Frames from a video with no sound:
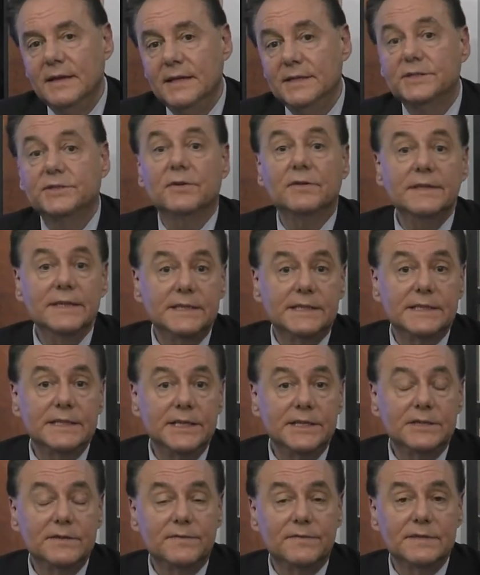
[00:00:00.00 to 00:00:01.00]
And certainly it's an
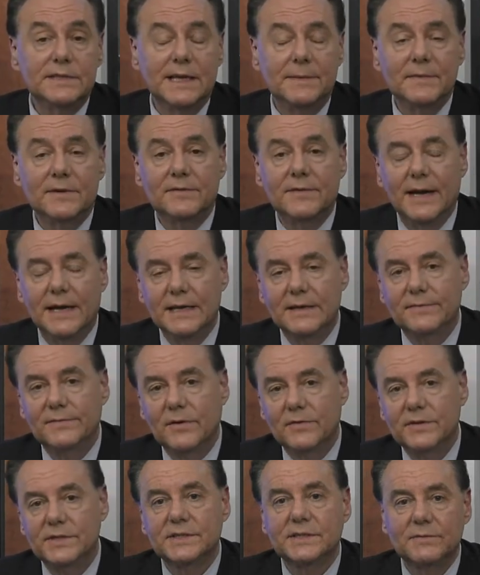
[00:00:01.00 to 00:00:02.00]
issue for Democratic
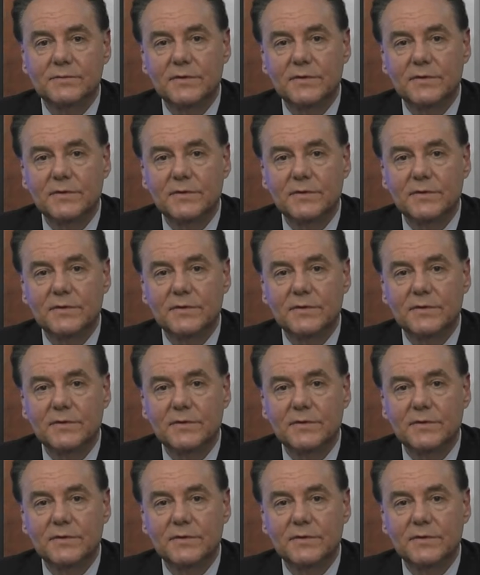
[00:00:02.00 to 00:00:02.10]
voters,